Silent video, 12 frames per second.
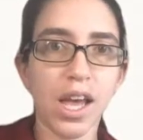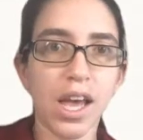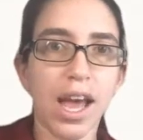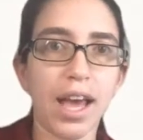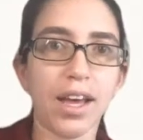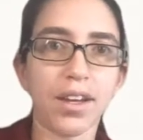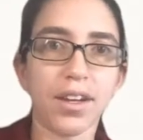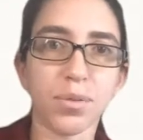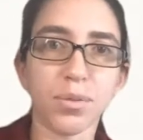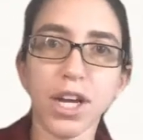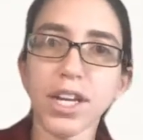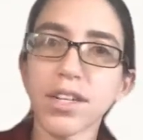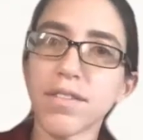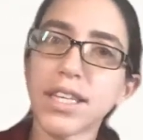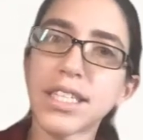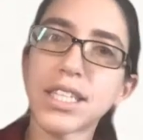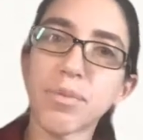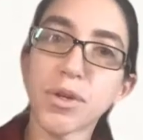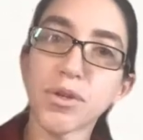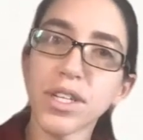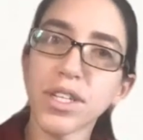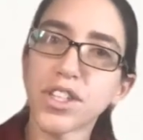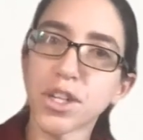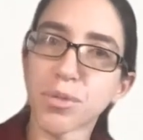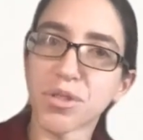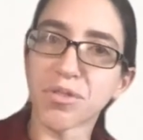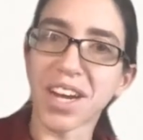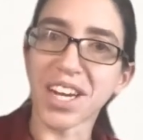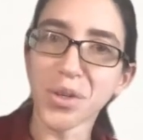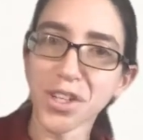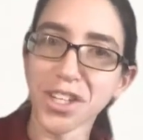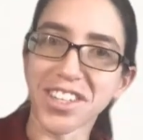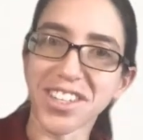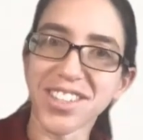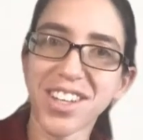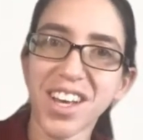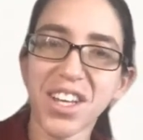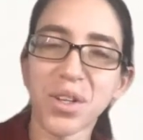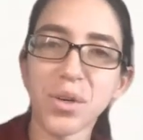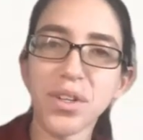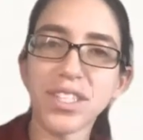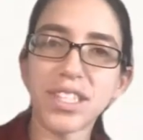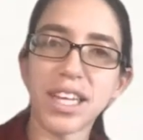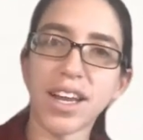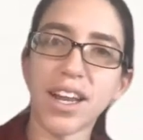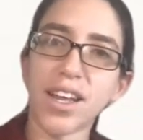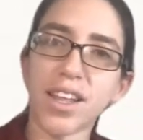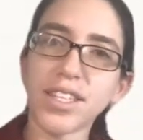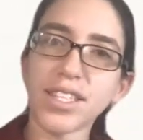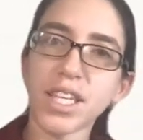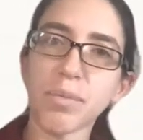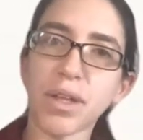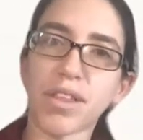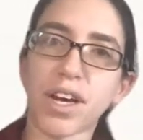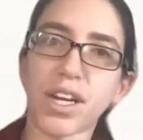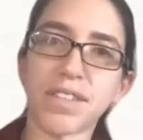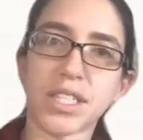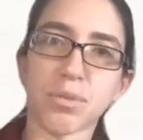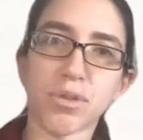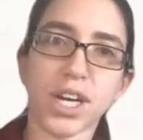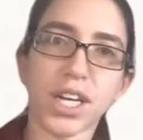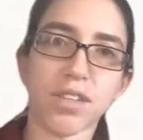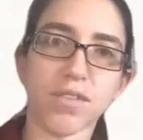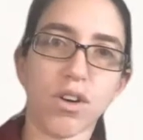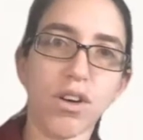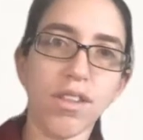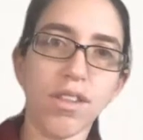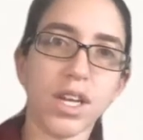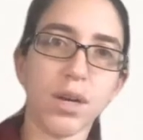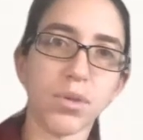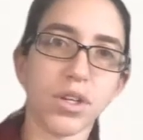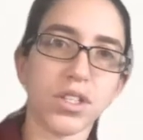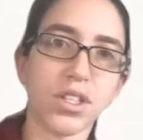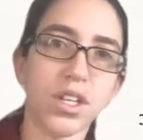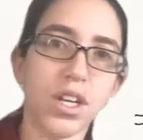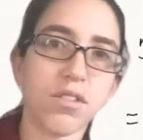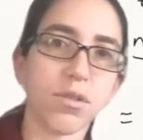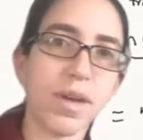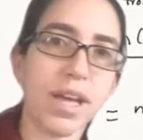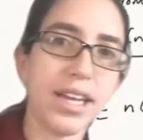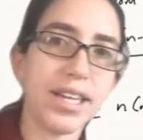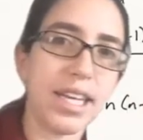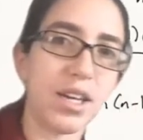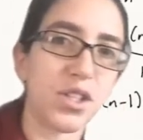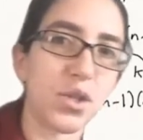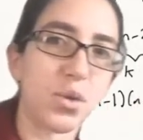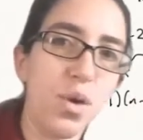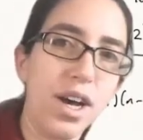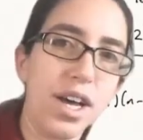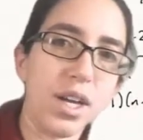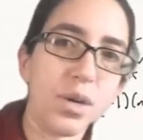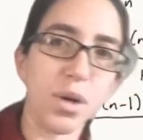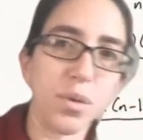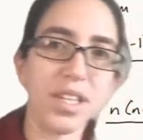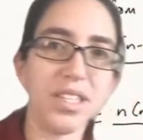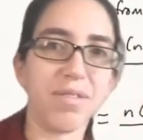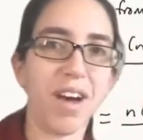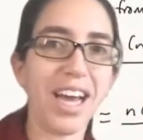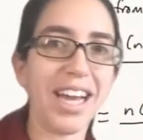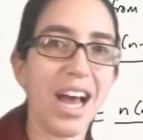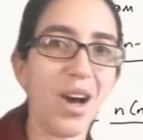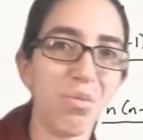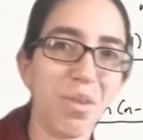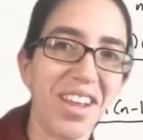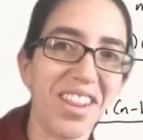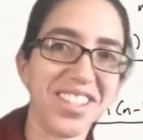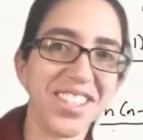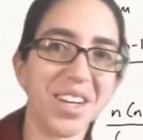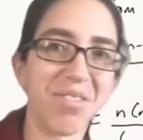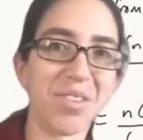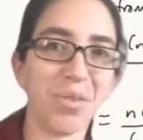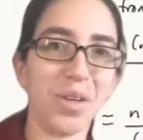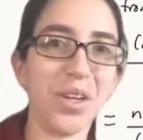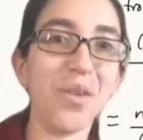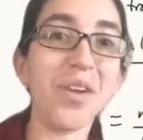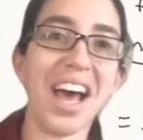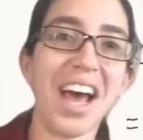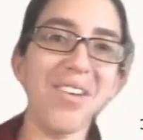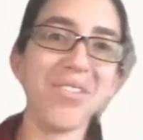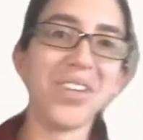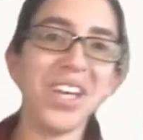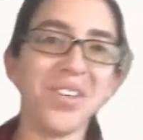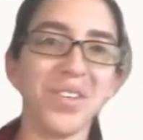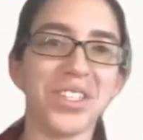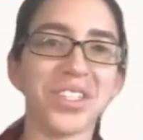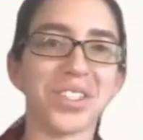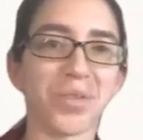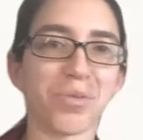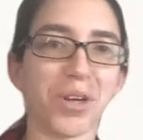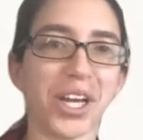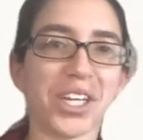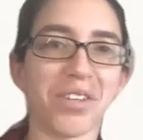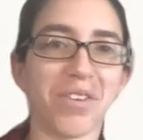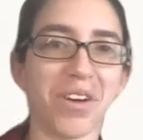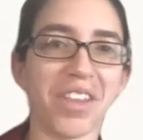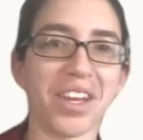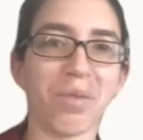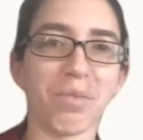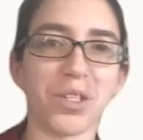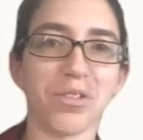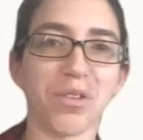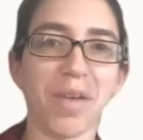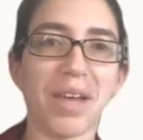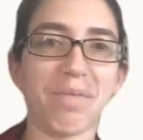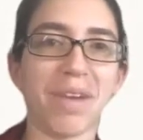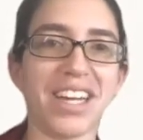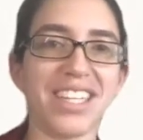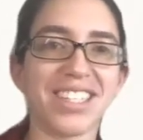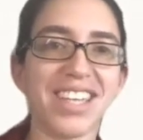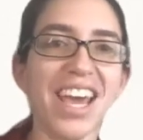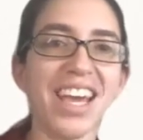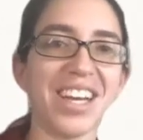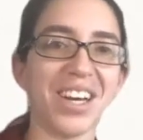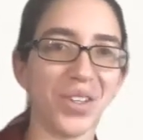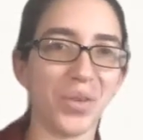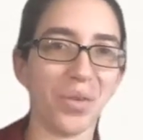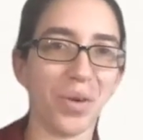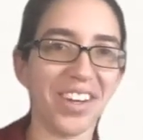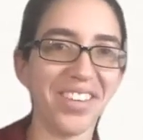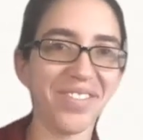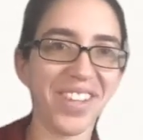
And the product of these can be written in terms of factorials. Notice that this can be thought of as the product of all the numbers from n down to 1, where we divide out by the stuff that we don't have, which is the product of all the numbers from n minus k down to 1.